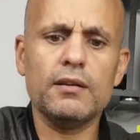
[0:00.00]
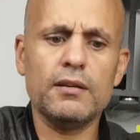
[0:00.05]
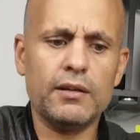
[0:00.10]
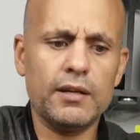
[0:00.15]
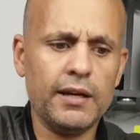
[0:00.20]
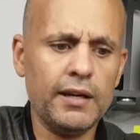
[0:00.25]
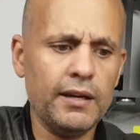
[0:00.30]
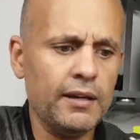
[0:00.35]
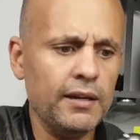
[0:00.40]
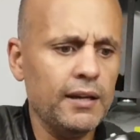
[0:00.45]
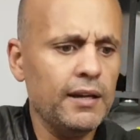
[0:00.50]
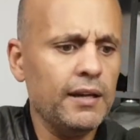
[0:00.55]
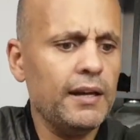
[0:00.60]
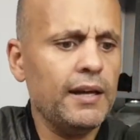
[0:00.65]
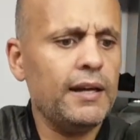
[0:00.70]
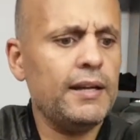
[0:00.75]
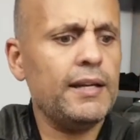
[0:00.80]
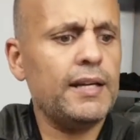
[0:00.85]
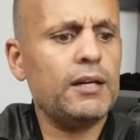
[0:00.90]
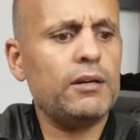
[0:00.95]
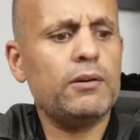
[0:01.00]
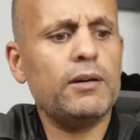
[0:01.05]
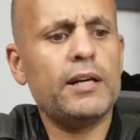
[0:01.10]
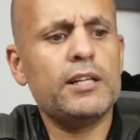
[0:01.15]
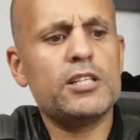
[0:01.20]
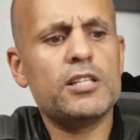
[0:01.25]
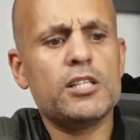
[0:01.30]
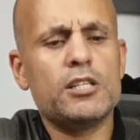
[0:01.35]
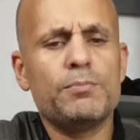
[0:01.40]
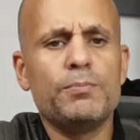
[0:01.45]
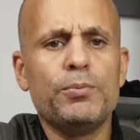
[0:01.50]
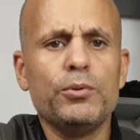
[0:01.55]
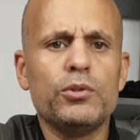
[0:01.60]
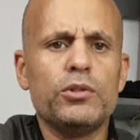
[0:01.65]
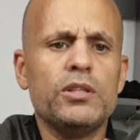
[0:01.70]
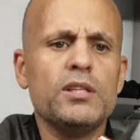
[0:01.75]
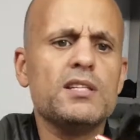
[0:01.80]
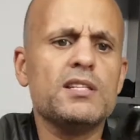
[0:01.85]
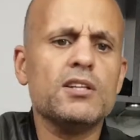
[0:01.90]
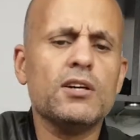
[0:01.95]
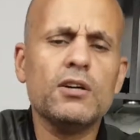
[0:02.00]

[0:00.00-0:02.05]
Okay. And now I just put this